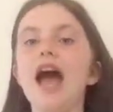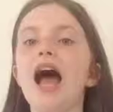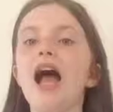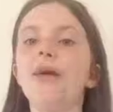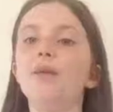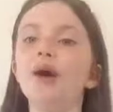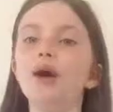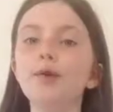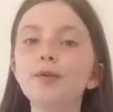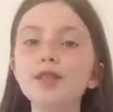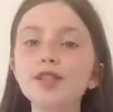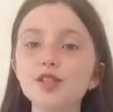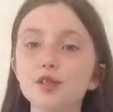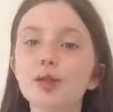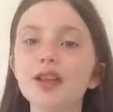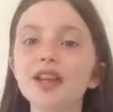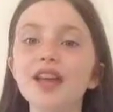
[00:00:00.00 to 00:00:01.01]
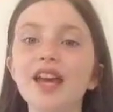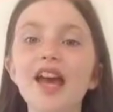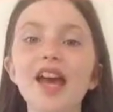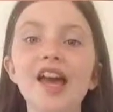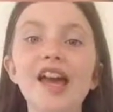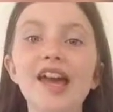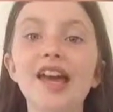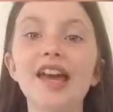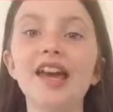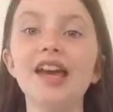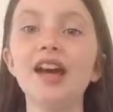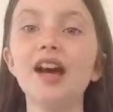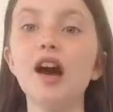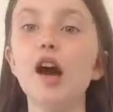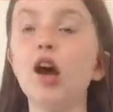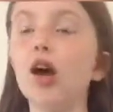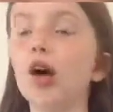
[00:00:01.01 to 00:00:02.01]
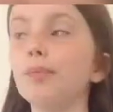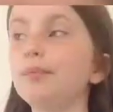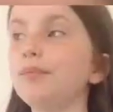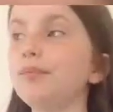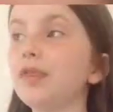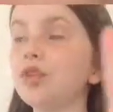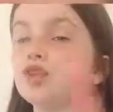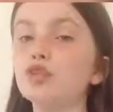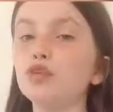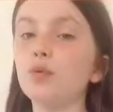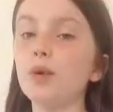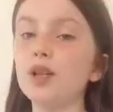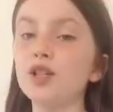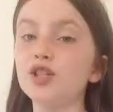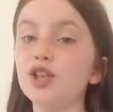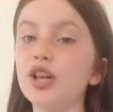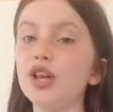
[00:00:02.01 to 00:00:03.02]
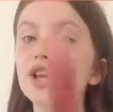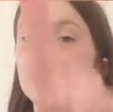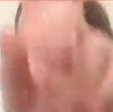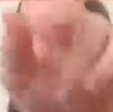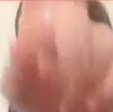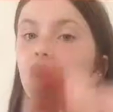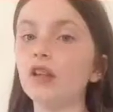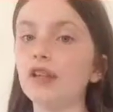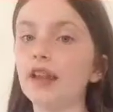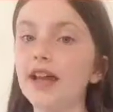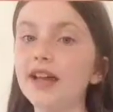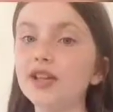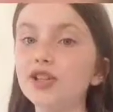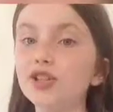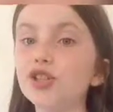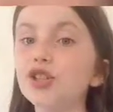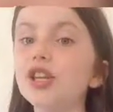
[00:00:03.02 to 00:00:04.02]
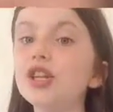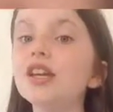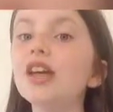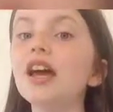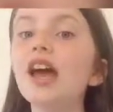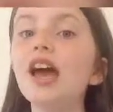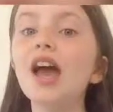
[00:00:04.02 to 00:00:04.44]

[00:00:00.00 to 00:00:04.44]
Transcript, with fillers: I will be doing a um, squishy collection